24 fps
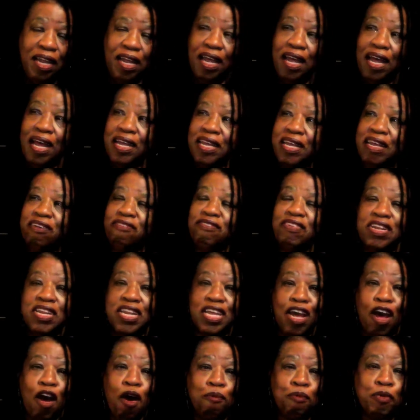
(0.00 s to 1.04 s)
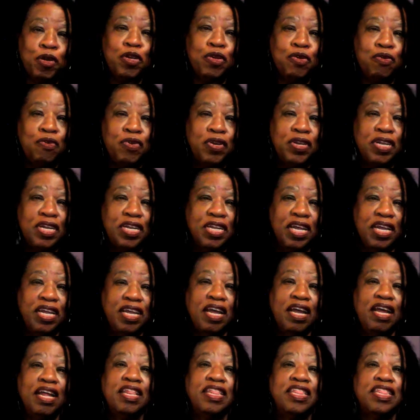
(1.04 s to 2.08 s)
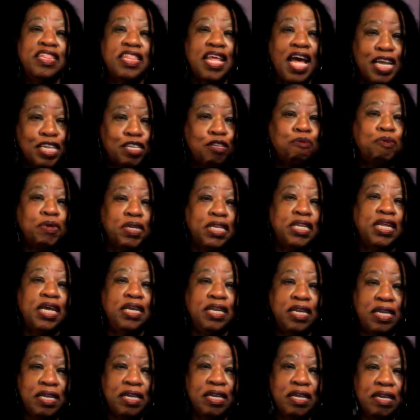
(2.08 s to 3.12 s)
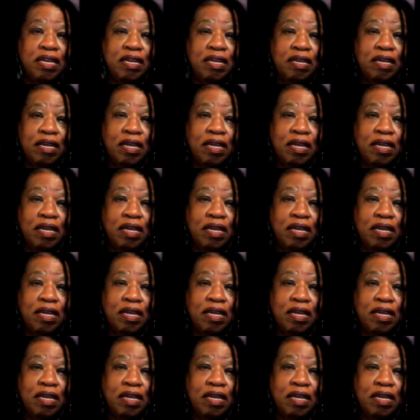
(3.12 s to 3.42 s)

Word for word: And given the opportunity, that's what they did.